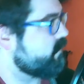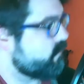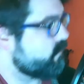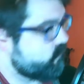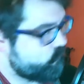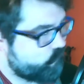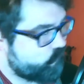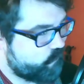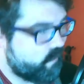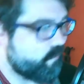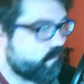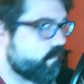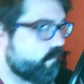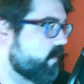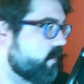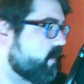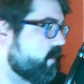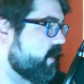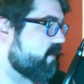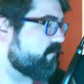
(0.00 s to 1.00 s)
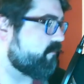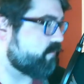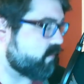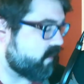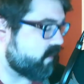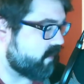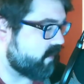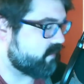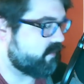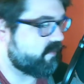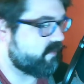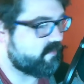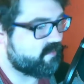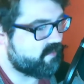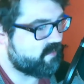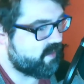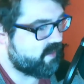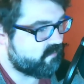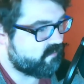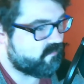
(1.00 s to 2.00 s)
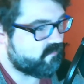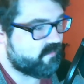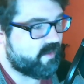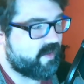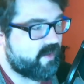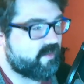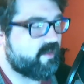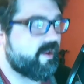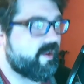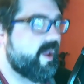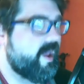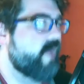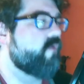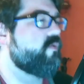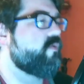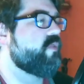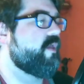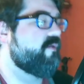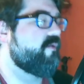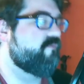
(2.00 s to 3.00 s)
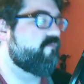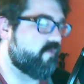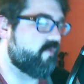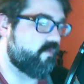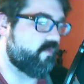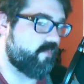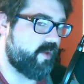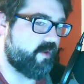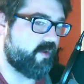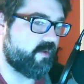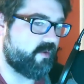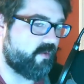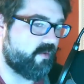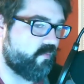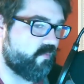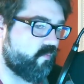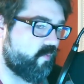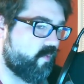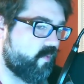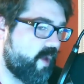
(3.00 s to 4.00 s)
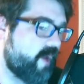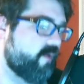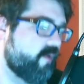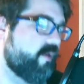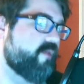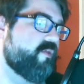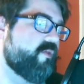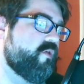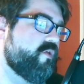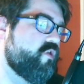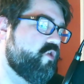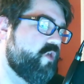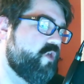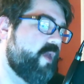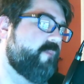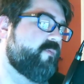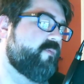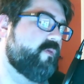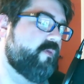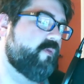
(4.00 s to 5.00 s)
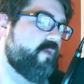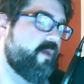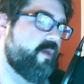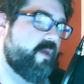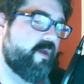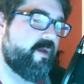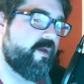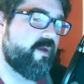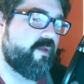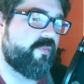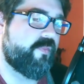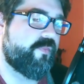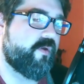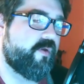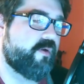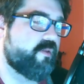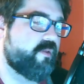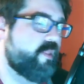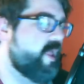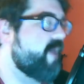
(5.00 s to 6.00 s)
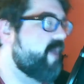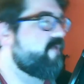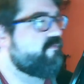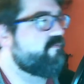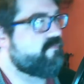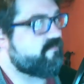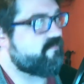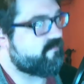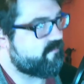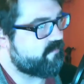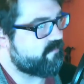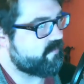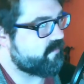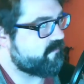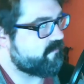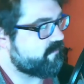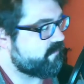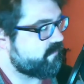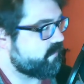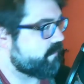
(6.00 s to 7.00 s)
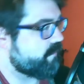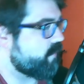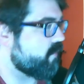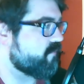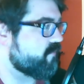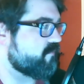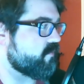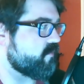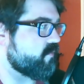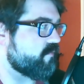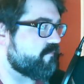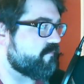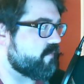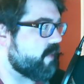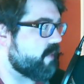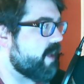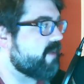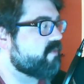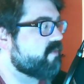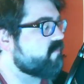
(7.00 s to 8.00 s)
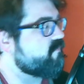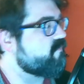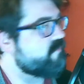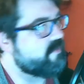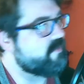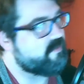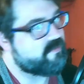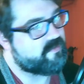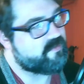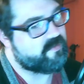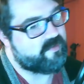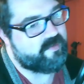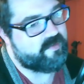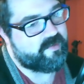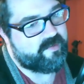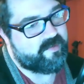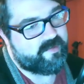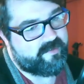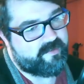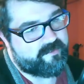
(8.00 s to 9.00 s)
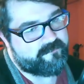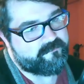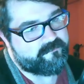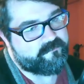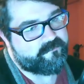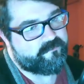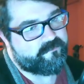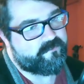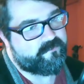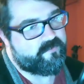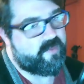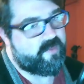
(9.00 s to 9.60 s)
people that are kind of plugged into the internet, like, how do they feel about it? And how has it shaped their life, their personal philosophies. And